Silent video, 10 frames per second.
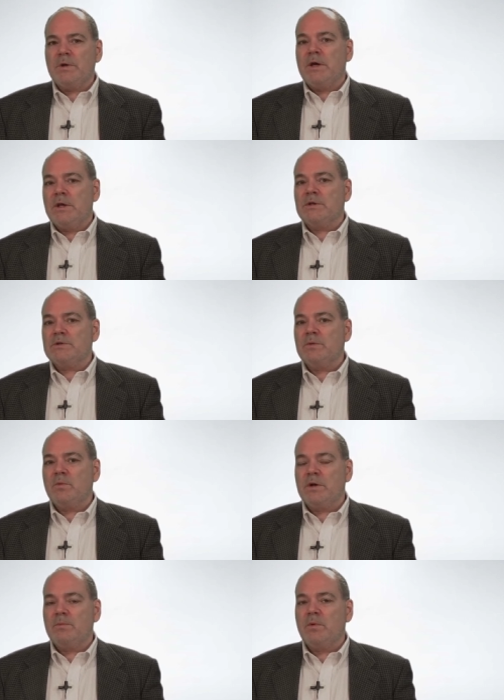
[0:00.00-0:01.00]
again,
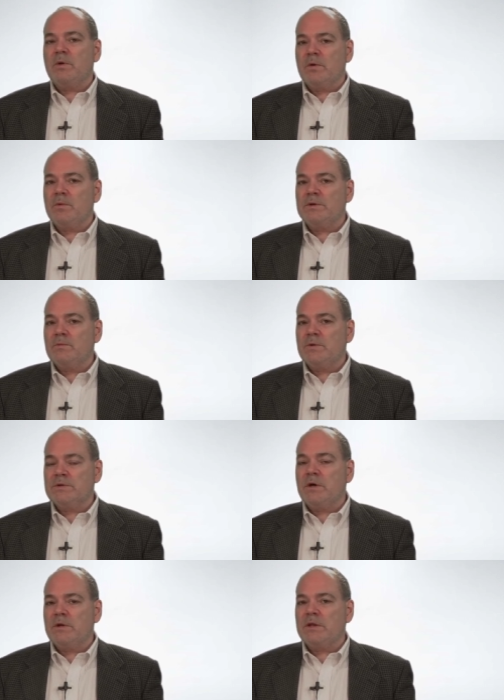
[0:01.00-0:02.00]
somewhat important. We, we
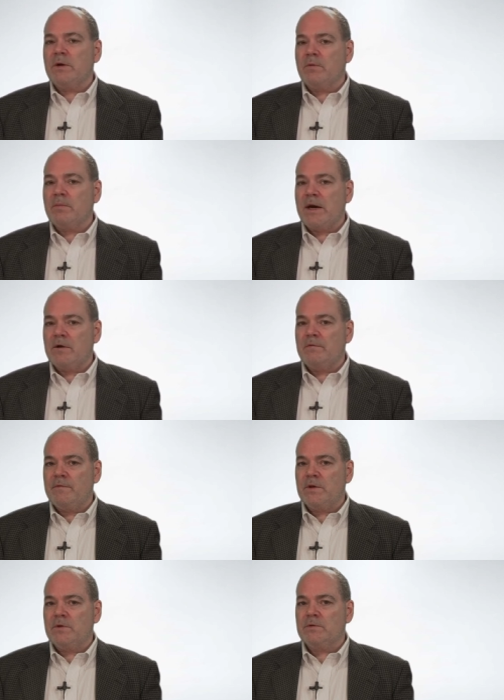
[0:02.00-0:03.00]
saw that they were minor
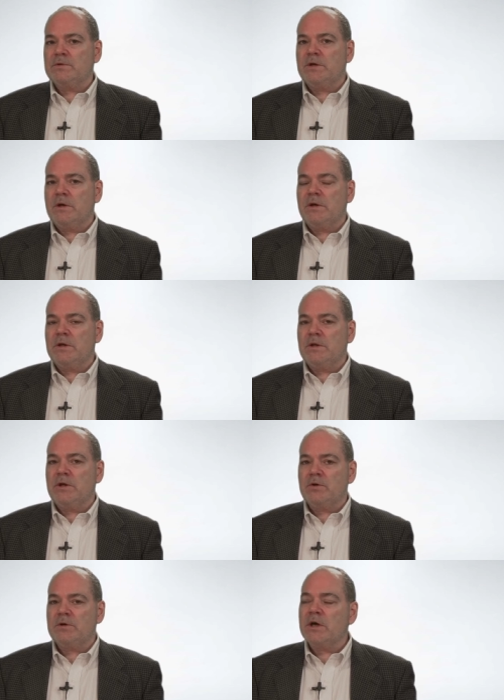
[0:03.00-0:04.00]
figures uh, in the
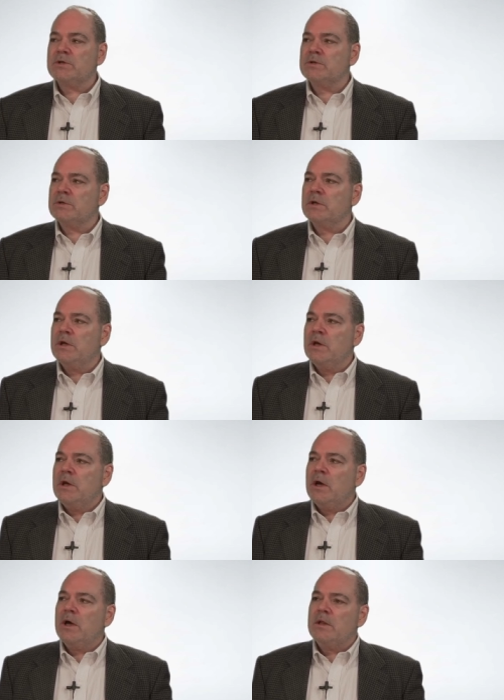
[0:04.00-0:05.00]
introduction.
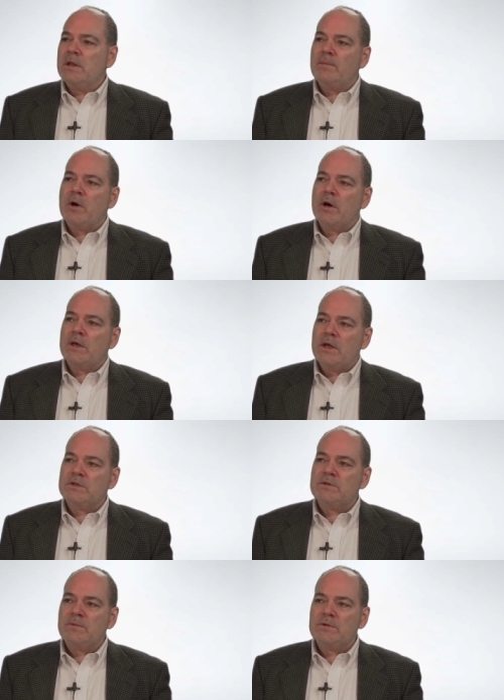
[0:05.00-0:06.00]
Uh, Lamarck
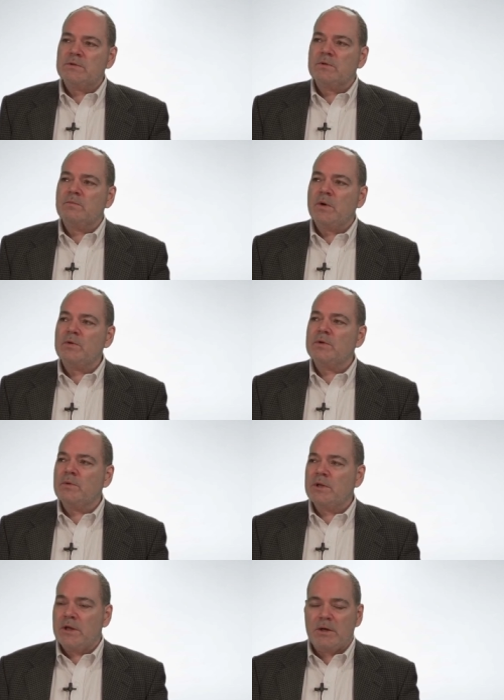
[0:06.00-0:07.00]
and Spencer both
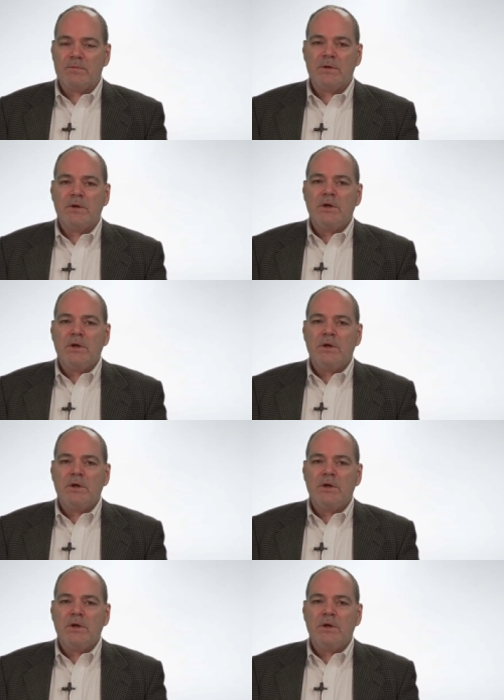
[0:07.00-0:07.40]
claimed